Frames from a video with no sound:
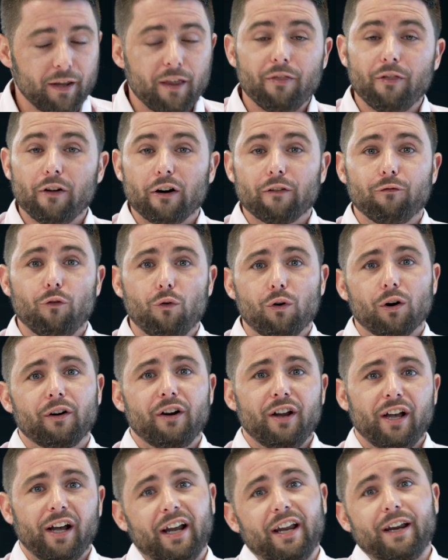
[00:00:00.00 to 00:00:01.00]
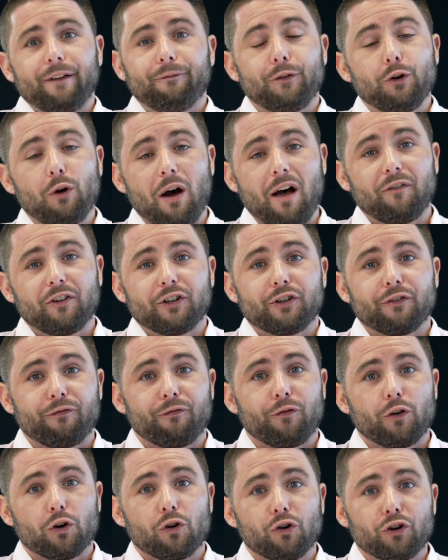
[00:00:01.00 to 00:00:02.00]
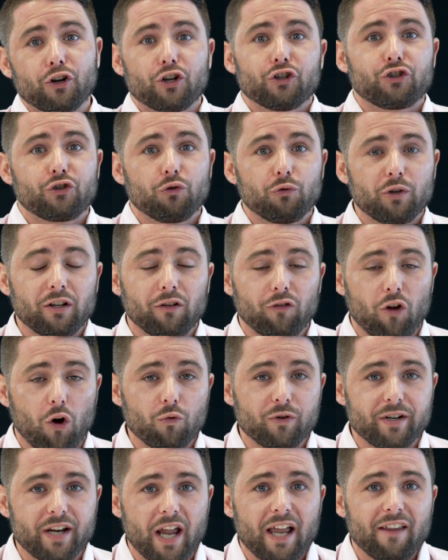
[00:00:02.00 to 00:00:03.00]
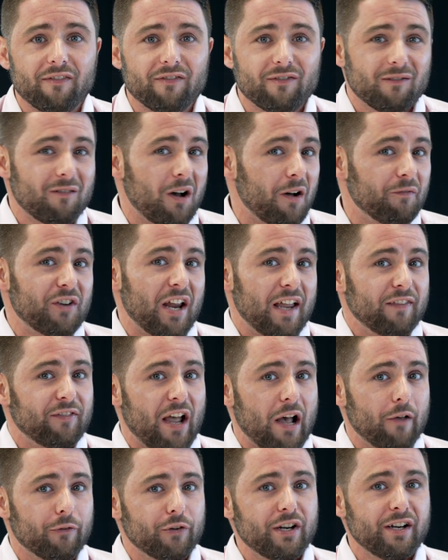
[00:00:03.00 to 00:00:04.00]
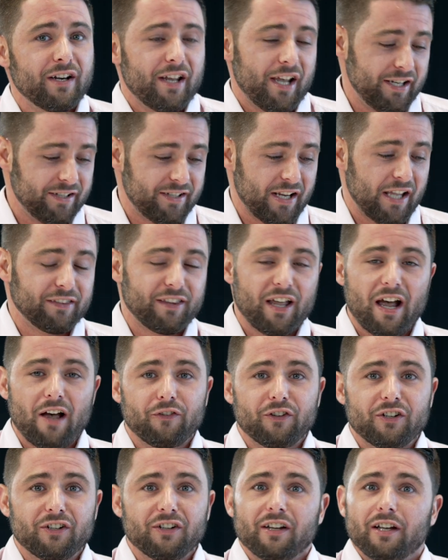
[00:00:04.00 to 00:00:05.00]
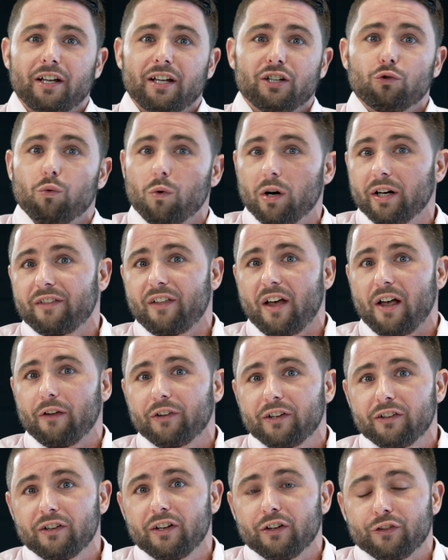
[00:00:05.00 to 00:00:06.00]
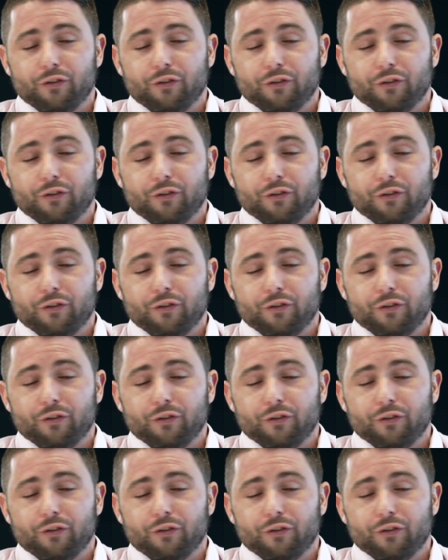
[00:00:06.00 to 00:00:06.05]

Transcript: Therefore, if you have a deferred student loan debt of $10,000 and $10,000 and $20,000,